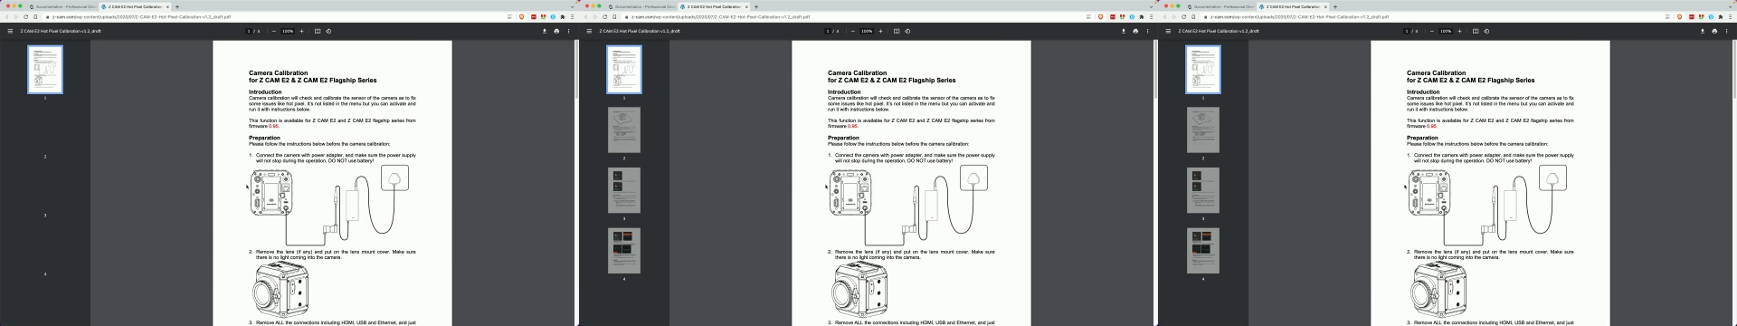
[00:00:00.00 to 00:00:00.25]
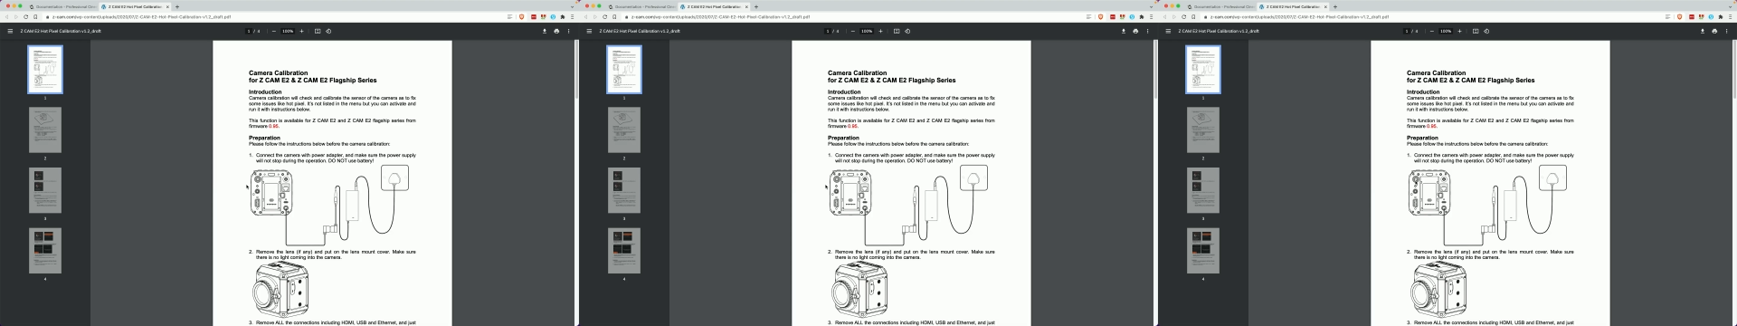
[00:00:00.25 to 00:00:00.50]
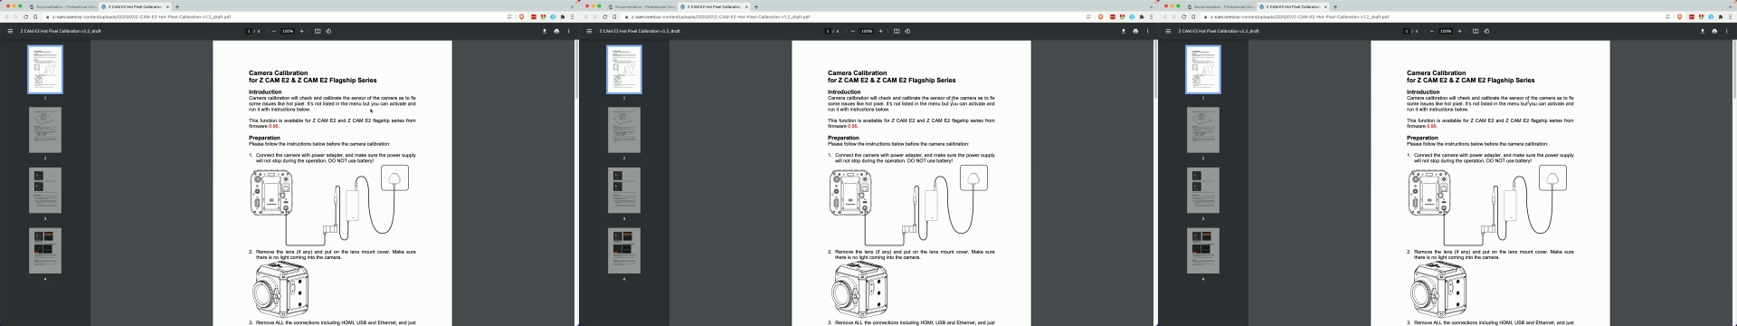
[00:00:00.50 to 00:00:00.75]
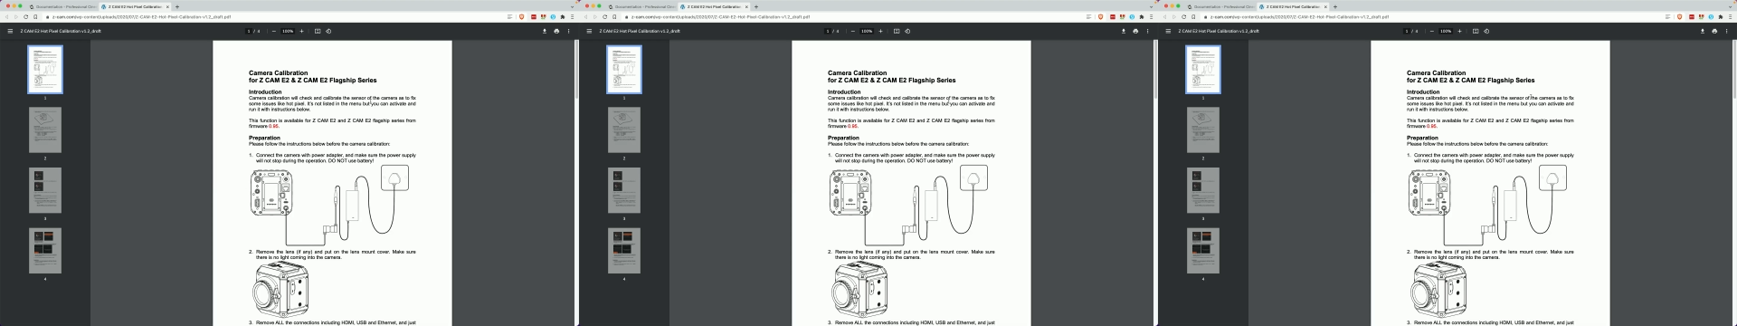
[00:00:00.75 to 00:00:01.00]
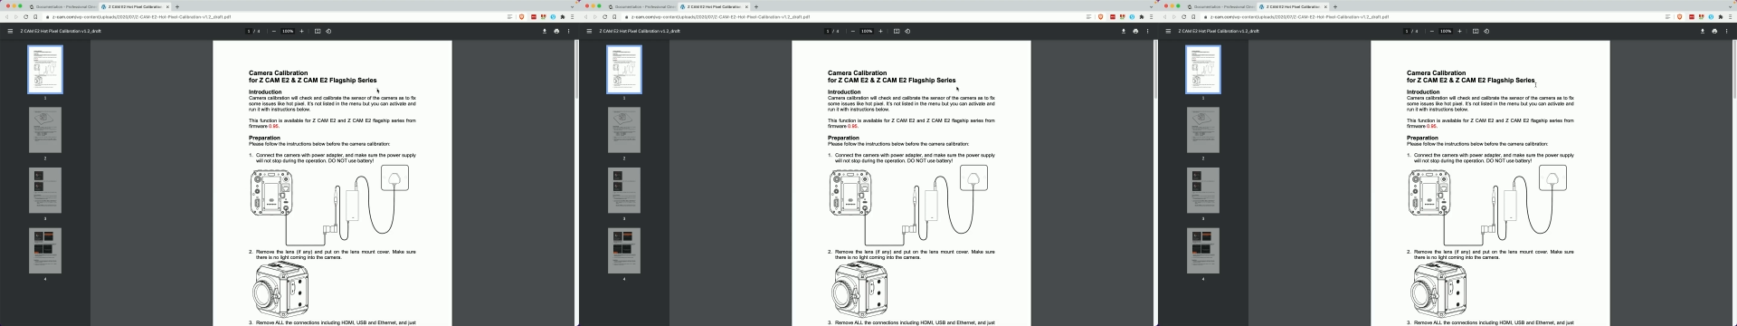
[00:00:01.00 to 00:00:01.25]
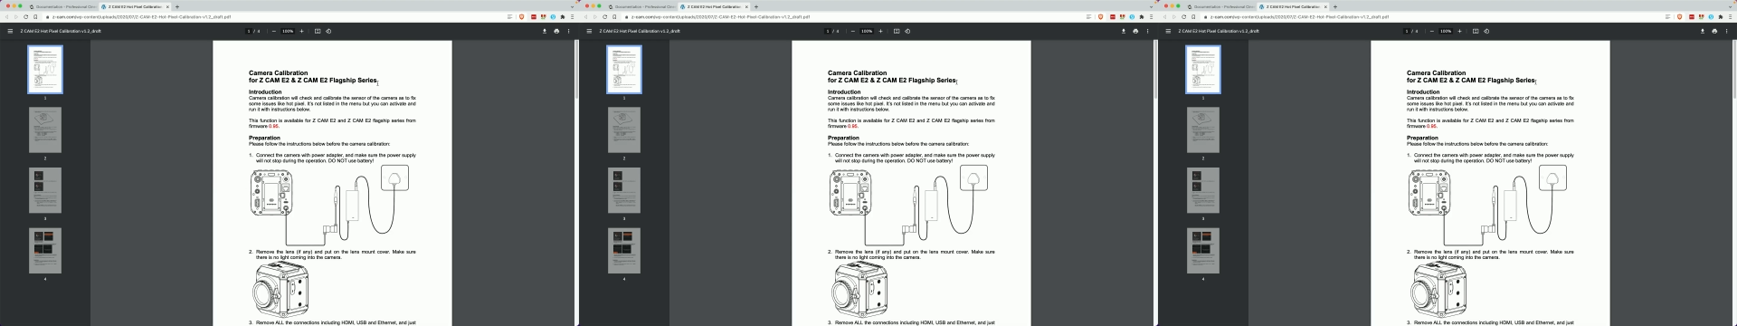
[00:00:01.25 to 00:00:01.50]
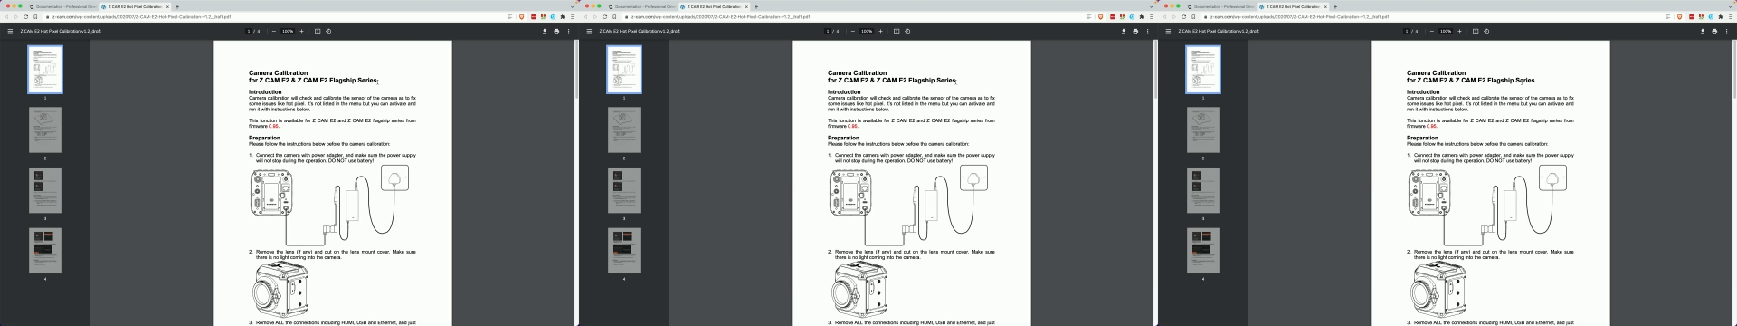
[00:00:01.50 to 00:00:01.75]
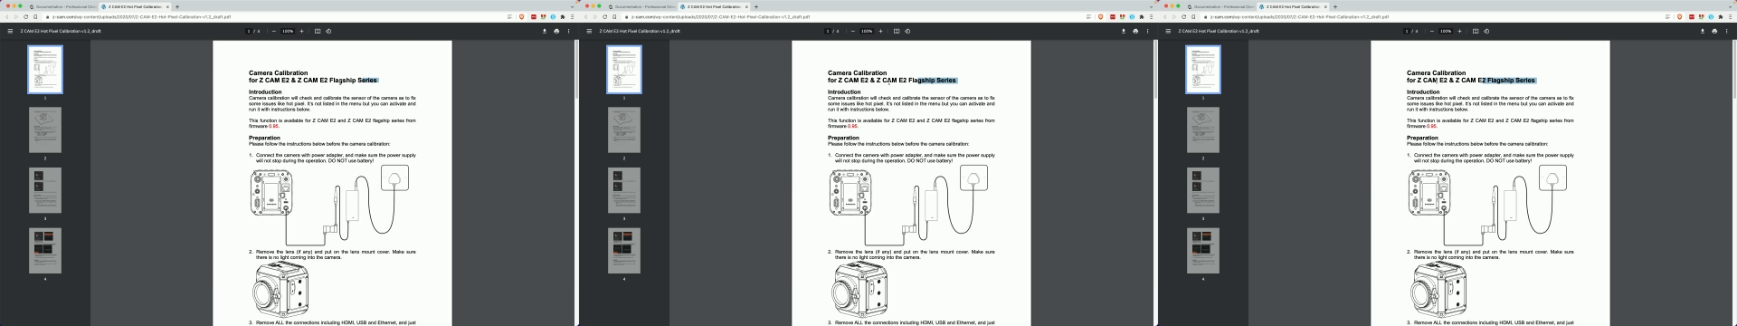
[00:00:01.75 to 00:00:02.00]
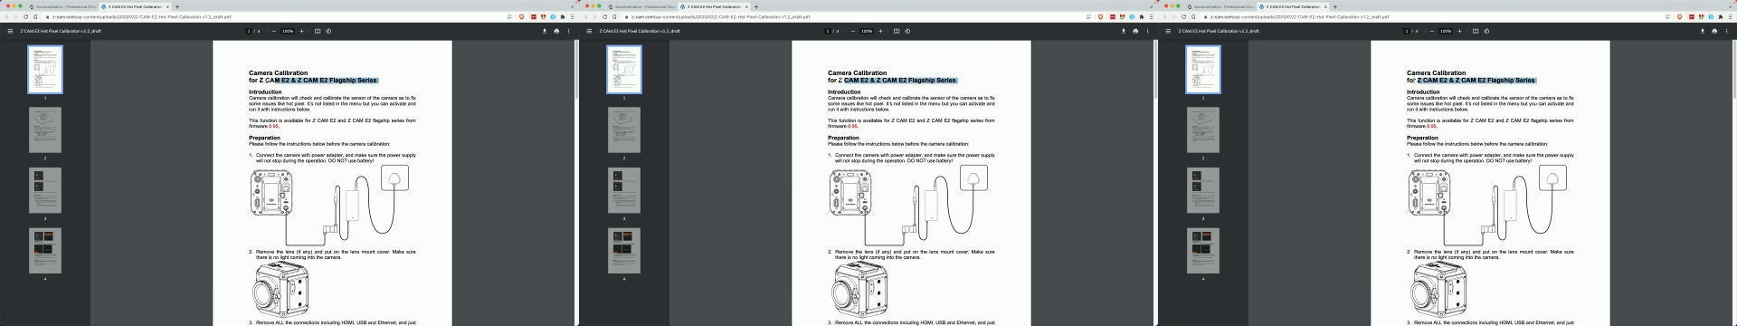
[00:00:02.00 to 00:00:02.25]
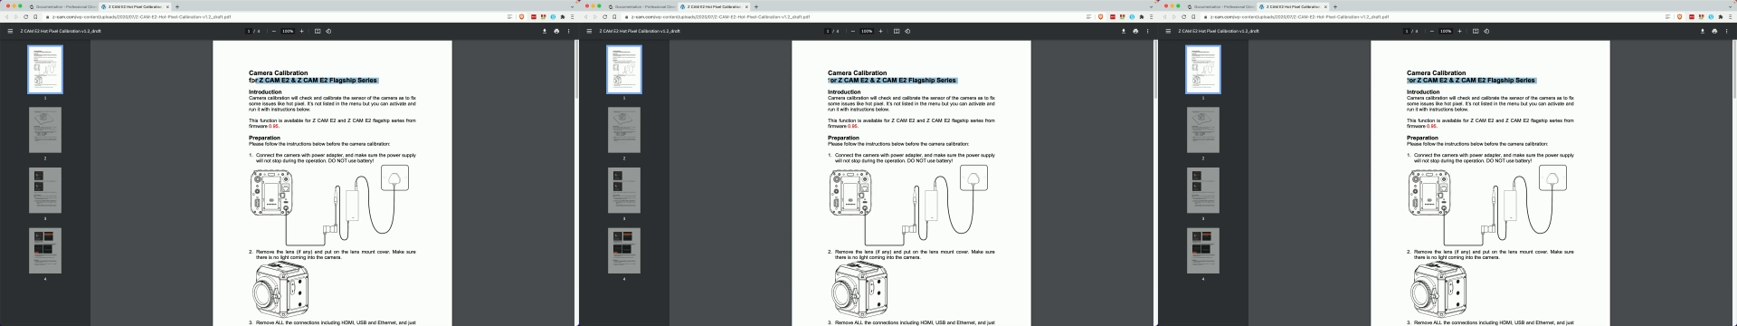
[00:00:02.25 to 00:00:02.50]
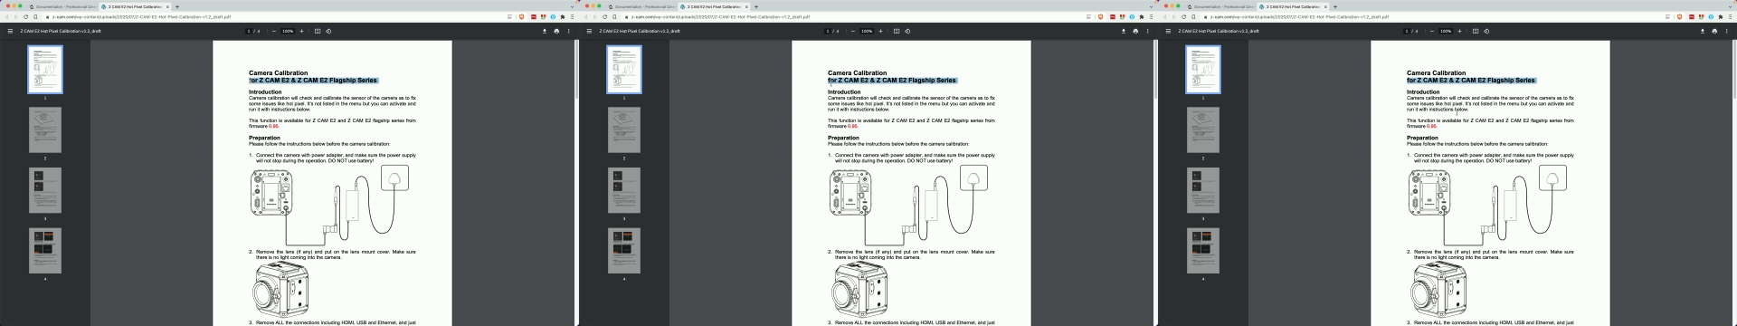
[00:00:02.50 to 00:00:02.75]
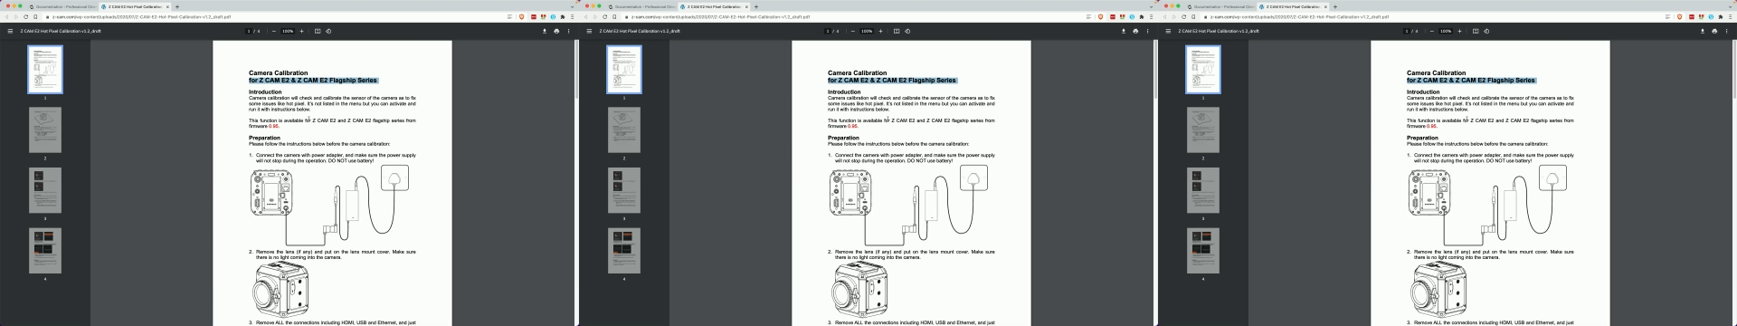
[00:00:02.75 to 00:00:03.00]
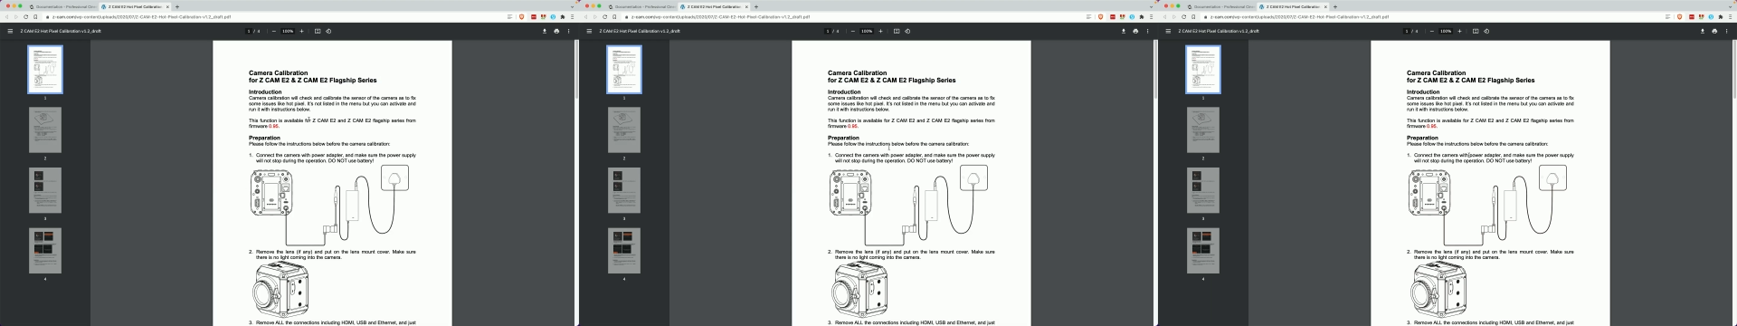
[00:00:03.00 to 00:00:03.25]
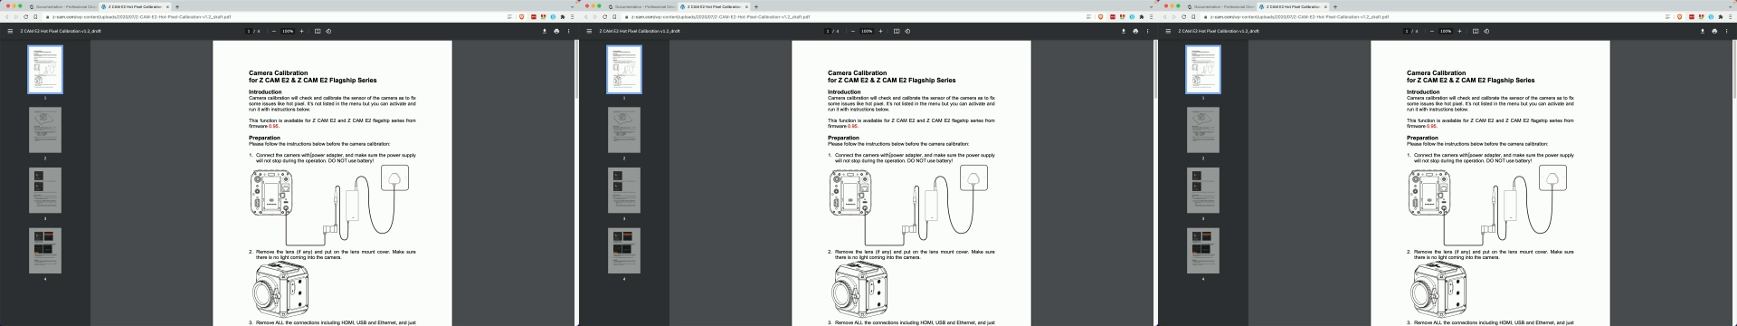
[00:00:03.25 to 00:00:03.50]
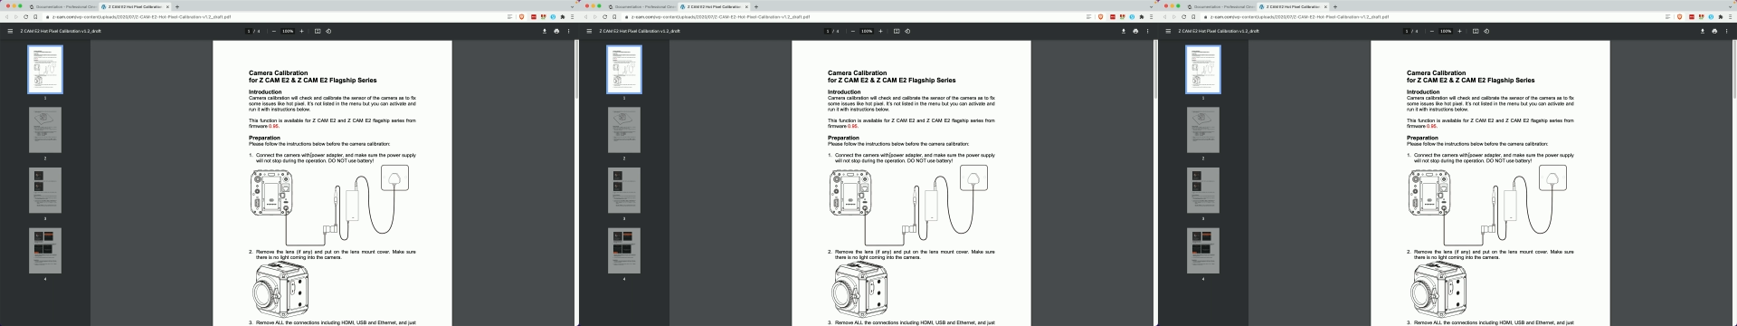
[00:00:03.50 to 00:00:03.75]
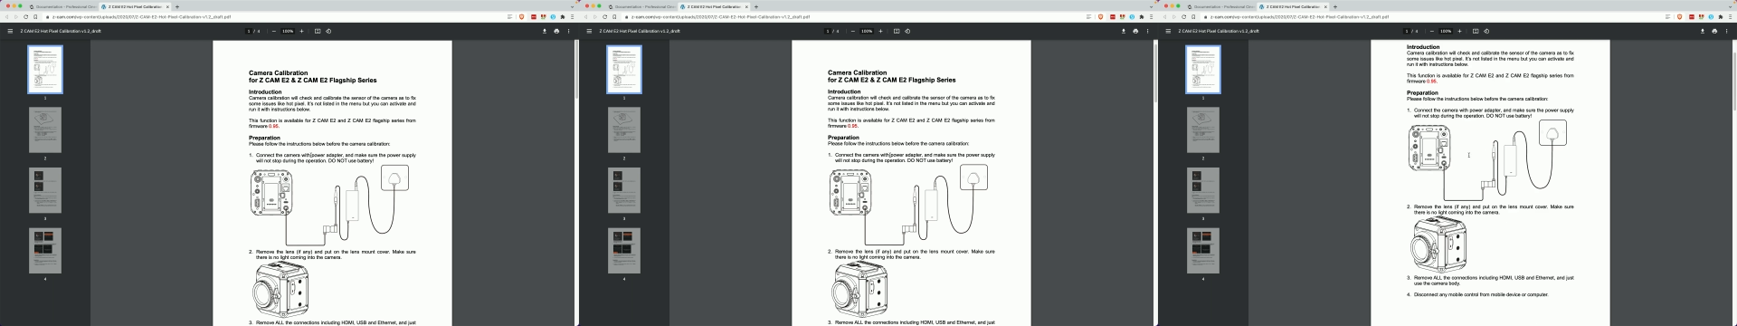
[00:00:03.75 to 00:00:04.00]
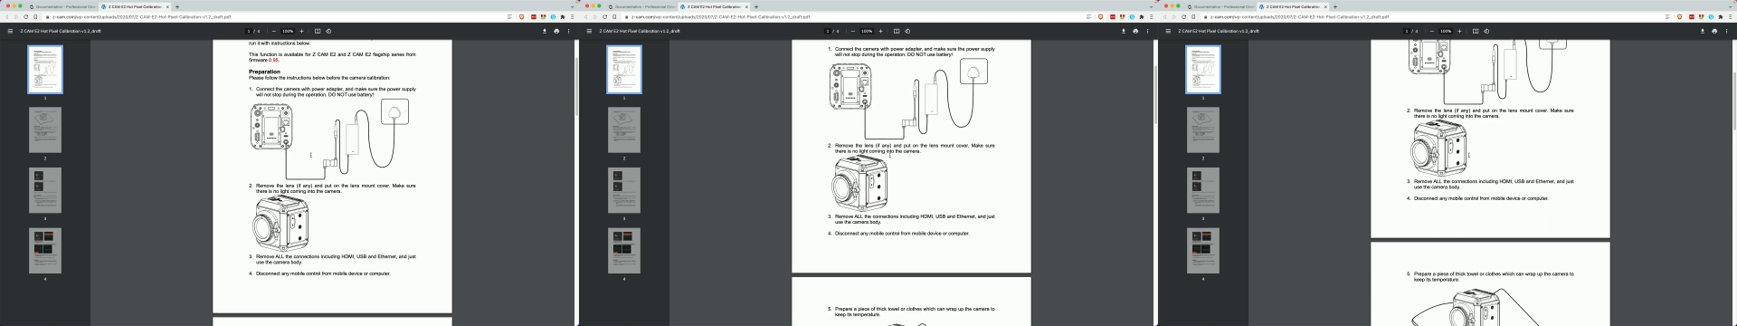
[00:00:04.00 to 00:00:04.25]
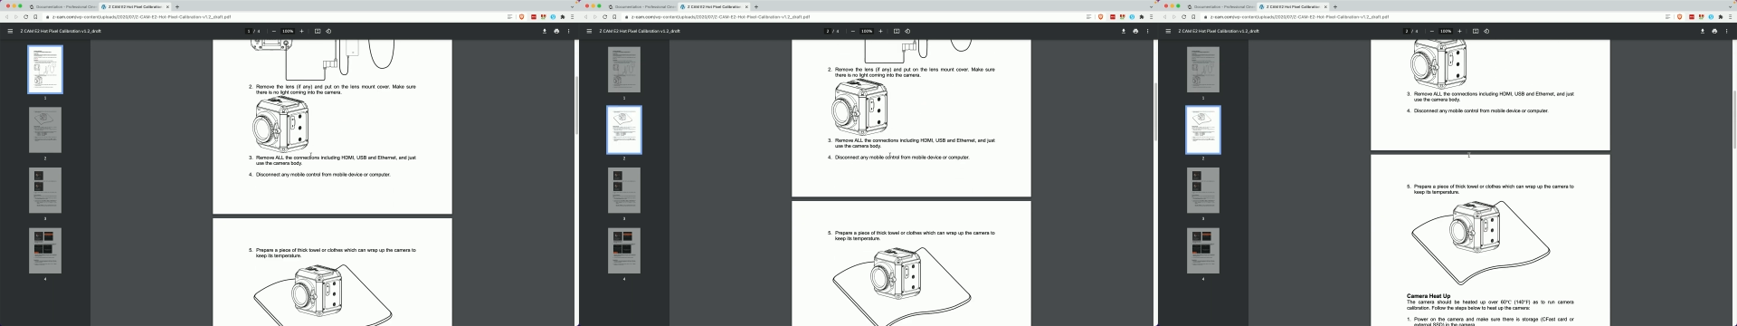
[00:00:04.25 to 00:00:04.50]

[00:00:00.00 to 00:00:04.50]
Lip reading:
No face is visible, so there are no lips to read.